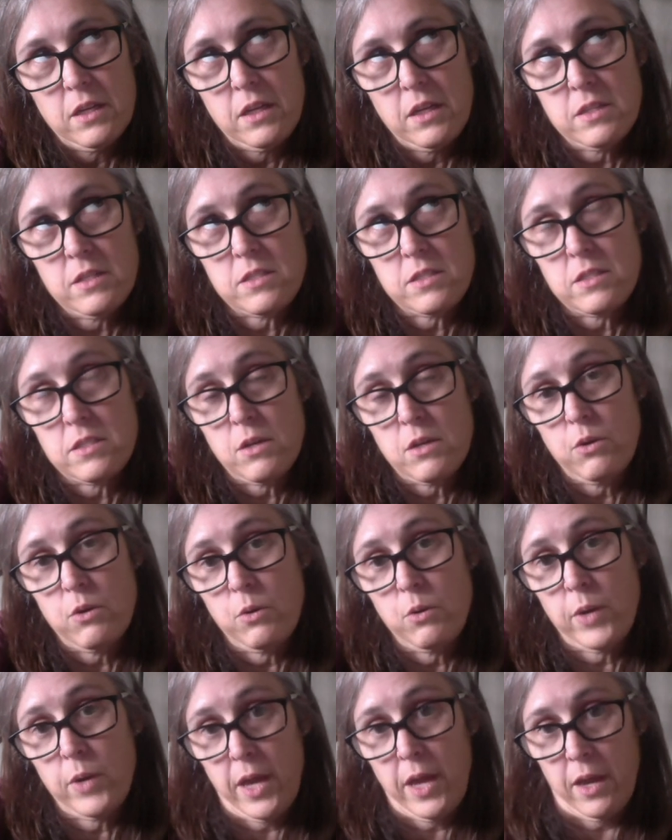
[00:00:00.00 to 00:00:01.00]
It's
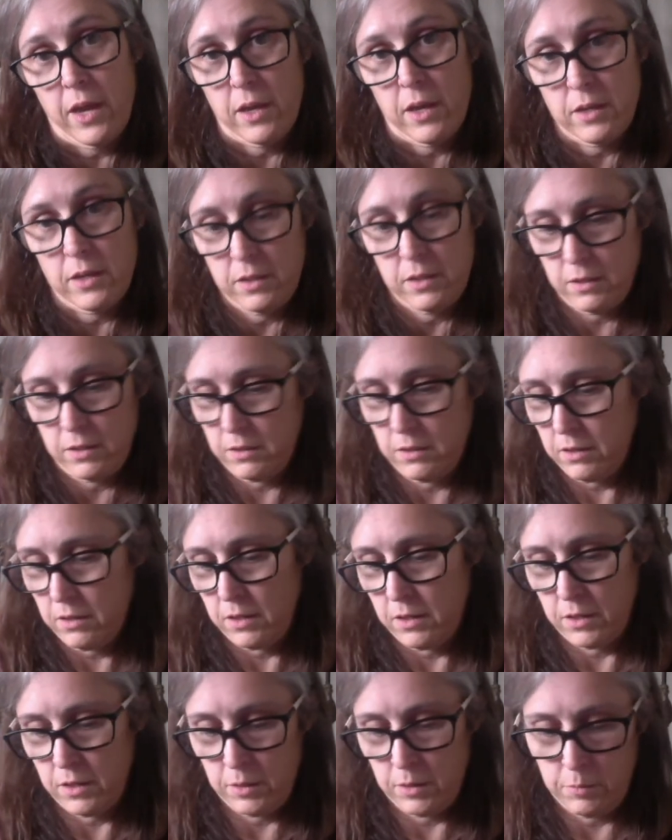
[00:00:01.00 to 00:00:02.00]
okay.
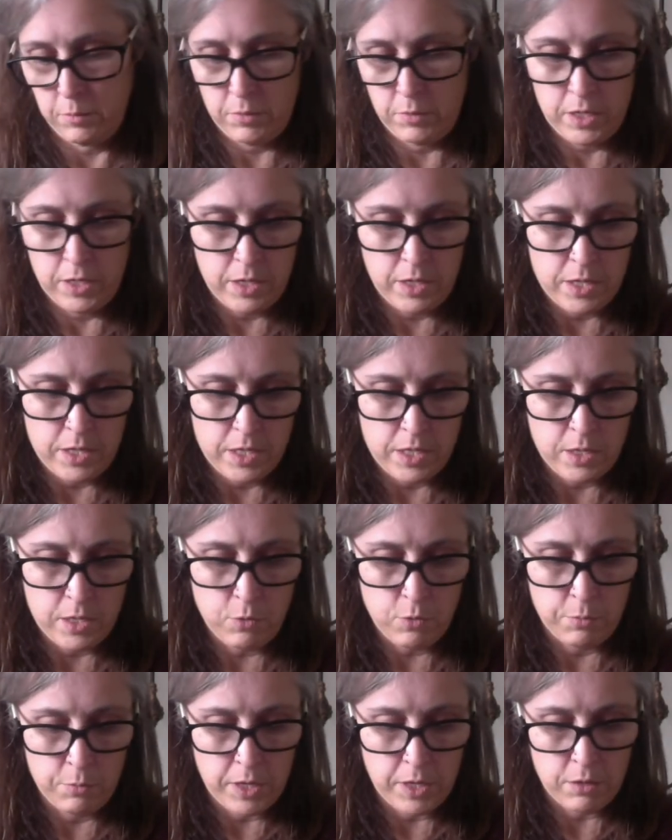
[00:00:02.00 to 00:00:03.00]
And I think it
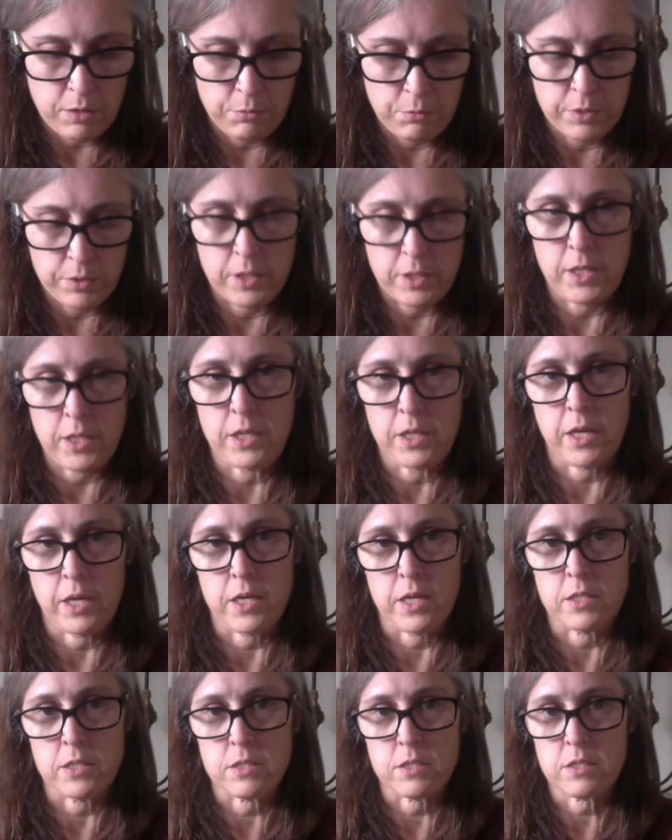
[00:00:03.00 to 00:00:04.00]
will make a really
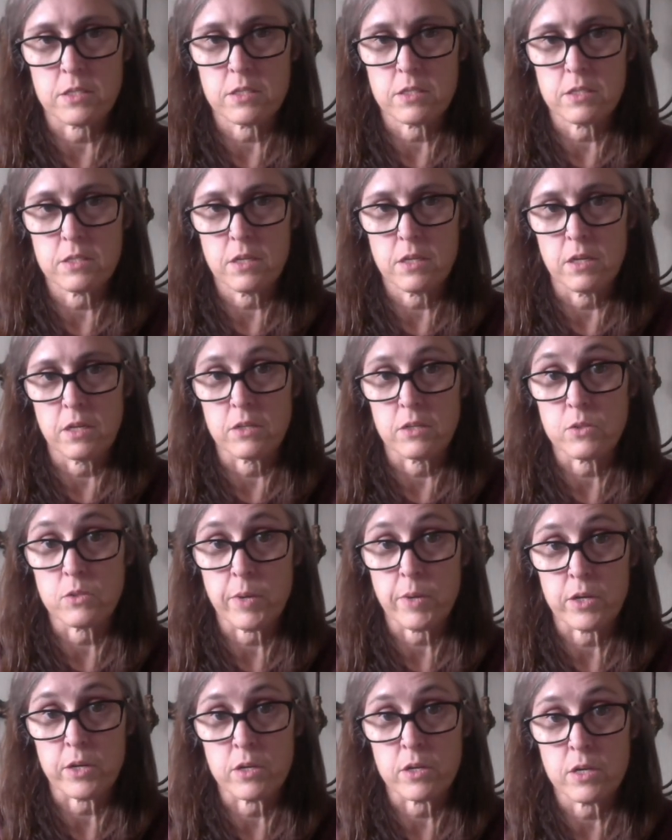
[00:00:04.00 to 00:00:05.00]
nice
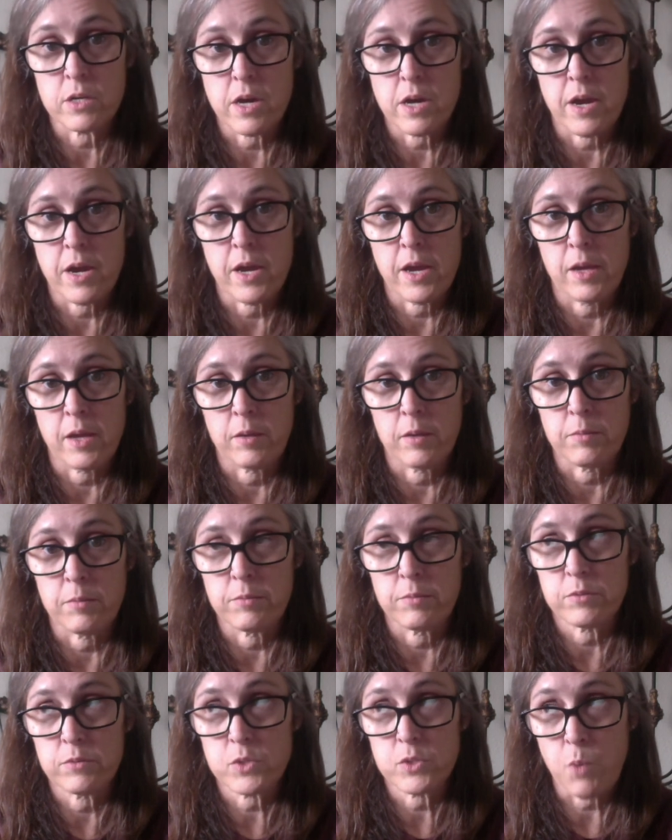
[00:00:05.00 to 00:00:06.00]
sweater. I
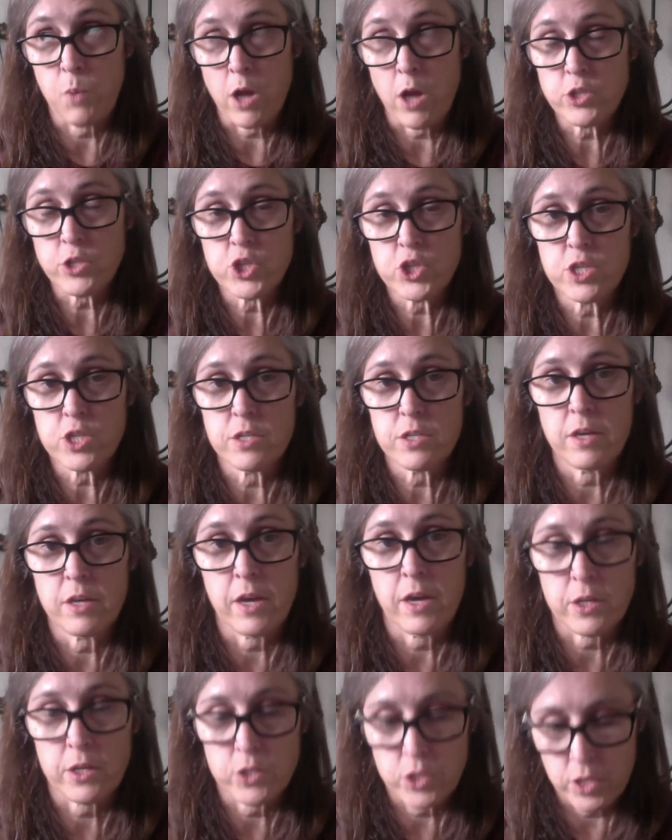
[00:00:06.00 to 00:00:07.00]
swatched. I
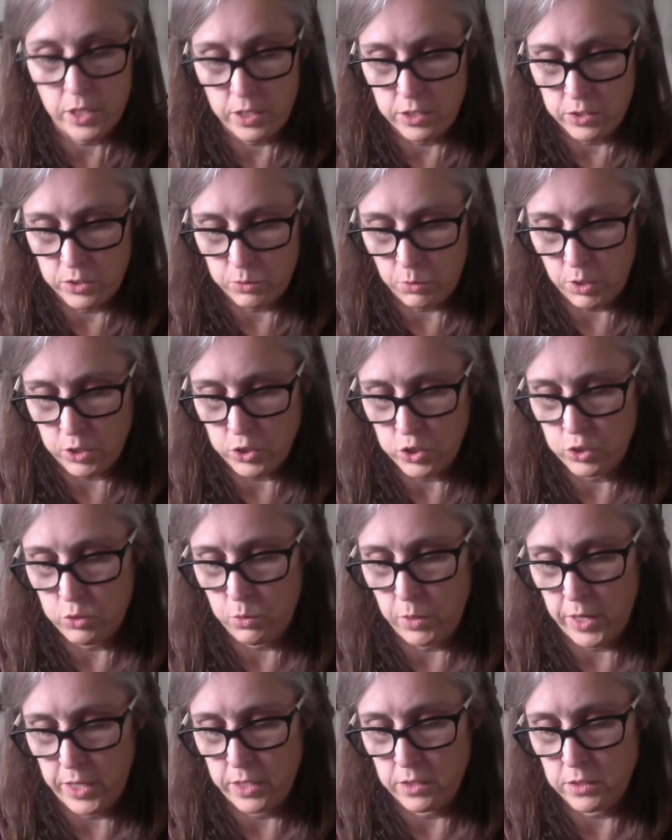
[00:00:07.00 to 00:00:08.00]
actually had to swatch
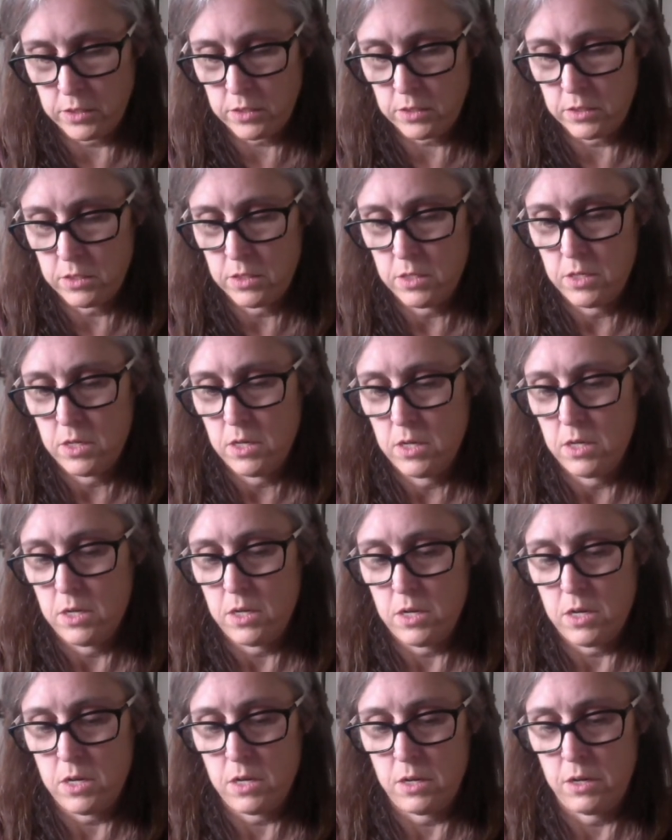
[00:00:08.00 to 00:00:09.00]
twice
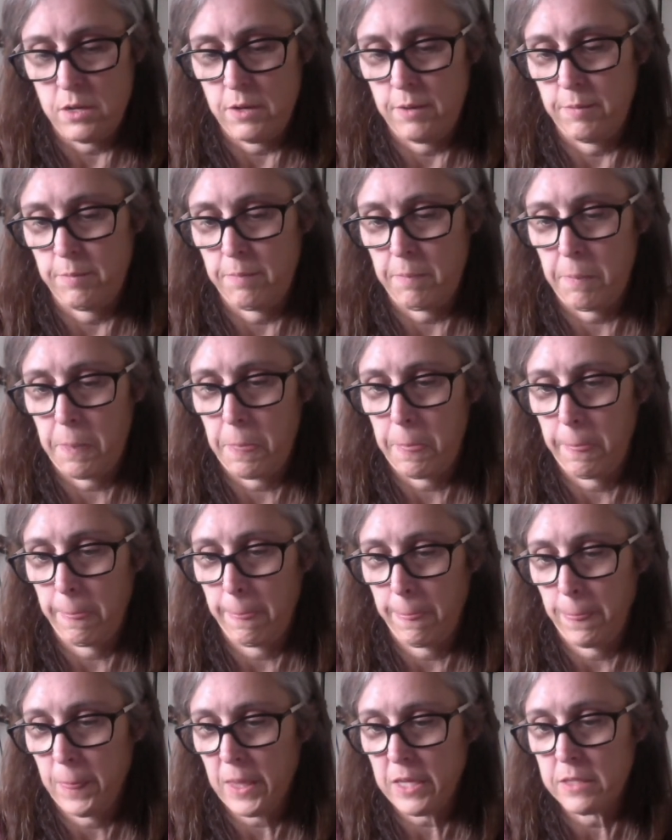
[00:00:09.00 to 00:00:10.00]

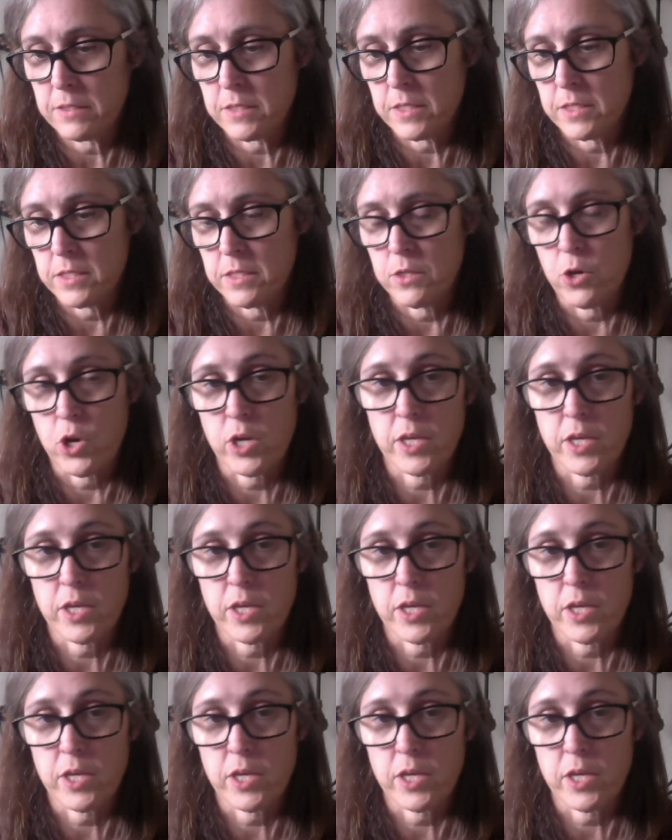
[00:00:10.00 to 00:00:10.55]
because I did not